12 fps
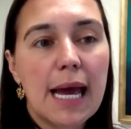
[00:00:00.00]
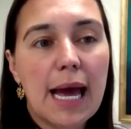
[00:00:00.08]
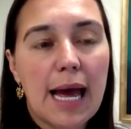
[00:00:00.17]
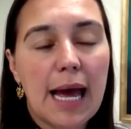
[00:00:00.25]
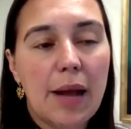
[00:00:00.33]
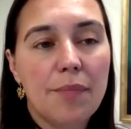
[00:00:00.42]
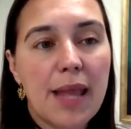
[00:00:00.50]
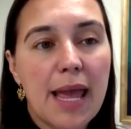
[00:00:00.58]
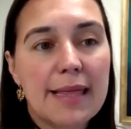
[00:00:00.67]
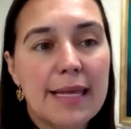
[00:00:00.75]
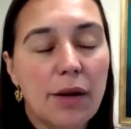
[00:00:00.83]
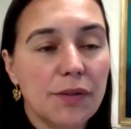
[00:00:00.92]
And
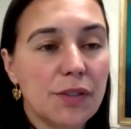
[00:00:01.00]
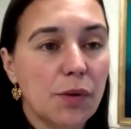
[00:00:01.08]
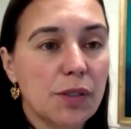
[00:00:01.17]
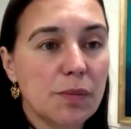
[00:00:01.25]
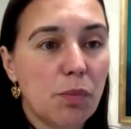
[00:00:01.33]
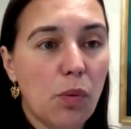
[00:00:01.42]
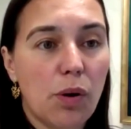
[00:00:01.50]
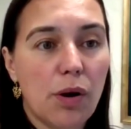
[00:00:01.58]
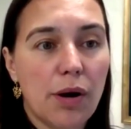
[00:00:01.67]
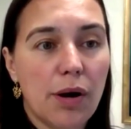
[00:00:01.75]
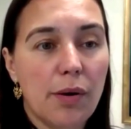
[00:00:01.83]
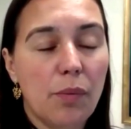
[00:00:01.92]
then also
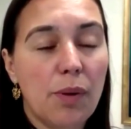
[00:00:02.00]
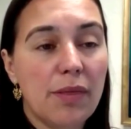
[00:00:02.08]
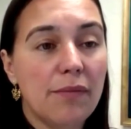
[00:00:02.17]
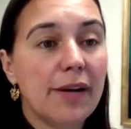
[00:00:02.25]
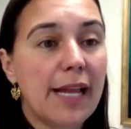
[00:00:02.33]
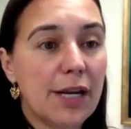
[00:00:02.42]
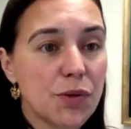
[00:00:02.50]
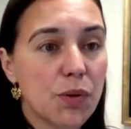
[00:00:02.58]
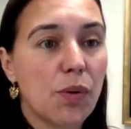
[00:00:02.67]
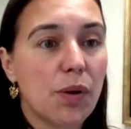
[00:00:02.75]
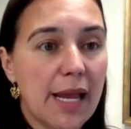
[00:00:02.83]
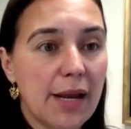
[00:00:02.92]
explore with the financial
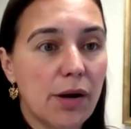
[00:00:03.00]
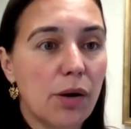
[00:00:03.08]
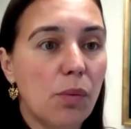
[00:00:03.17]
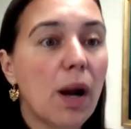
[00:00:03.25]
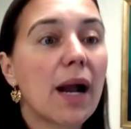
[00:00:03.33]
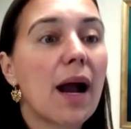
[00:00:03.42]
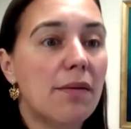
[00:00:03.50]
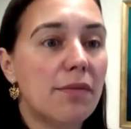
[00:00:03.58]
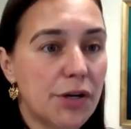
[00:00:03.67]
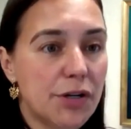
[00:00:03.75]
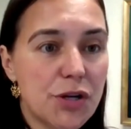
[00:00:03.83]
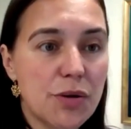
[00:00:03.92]
coordinator what
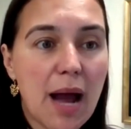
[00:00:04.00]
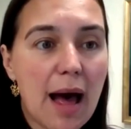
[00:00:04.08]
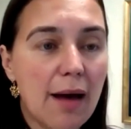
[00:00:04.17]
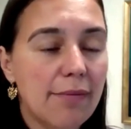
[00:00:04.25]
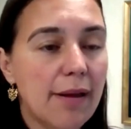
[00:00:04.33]
coverage you have,